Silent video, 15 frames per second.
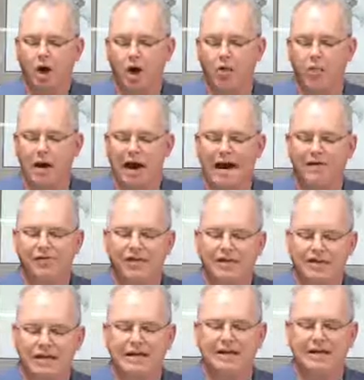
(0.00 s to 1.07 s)
obey
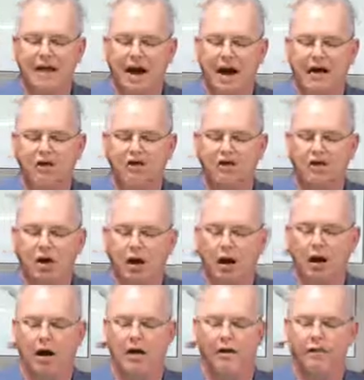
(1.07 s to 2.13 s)
the dictates
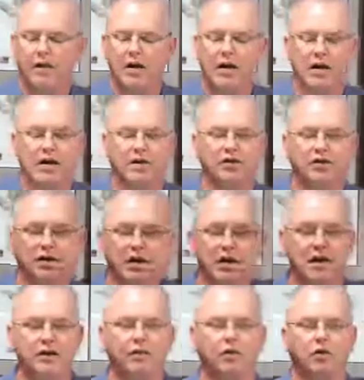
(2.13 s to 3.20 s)
of his
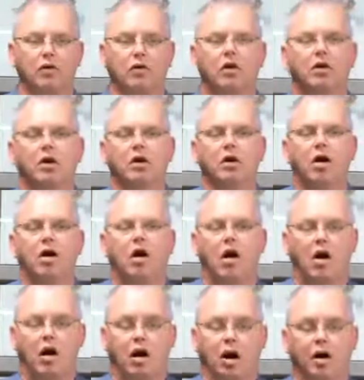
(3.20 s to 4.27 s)
evil
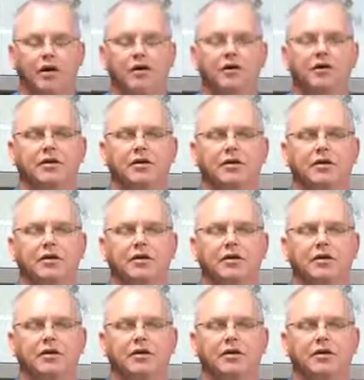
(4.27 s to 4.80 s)
heart.